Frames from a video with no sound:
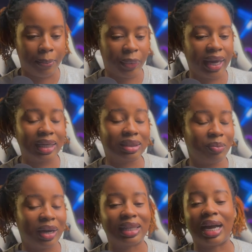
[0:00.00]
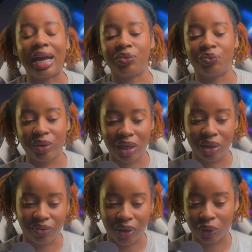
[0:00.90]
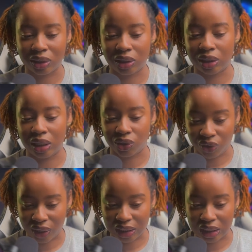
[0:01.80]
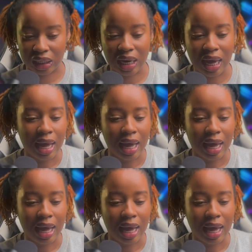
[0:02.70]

But here's the part that I really found interesting.